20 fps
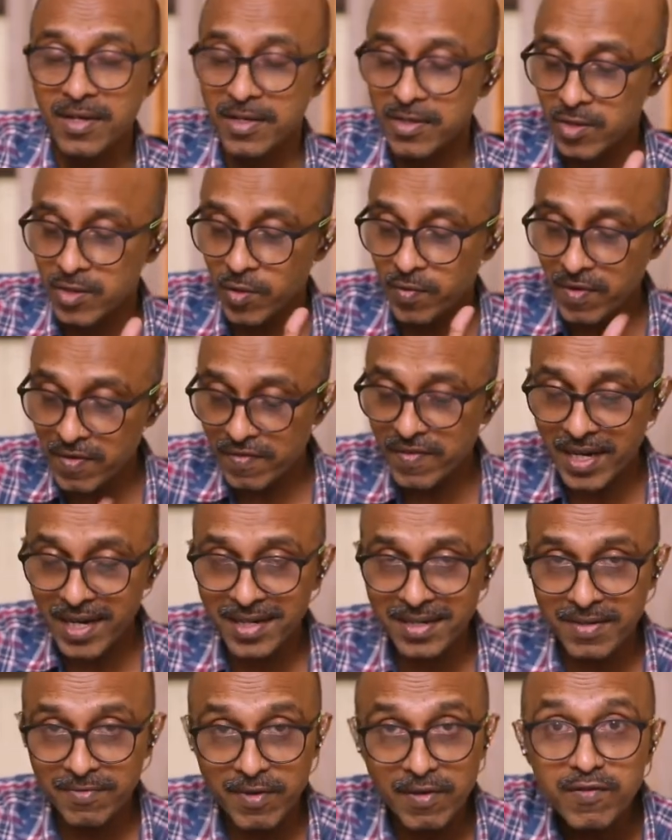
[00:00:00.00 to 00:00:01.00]
So we've
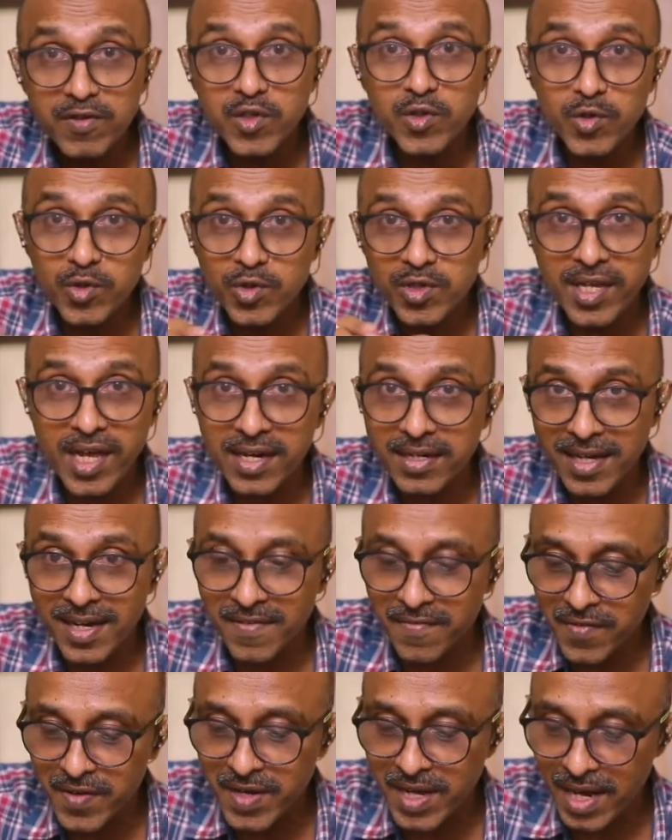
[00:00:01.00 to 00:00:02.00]
used that
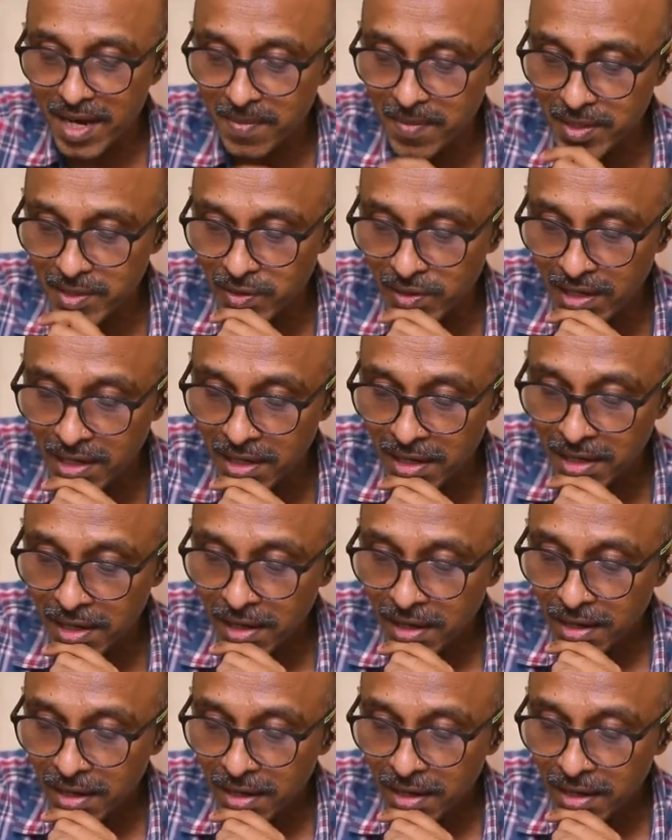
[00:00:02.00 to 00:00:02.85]
every element, okay?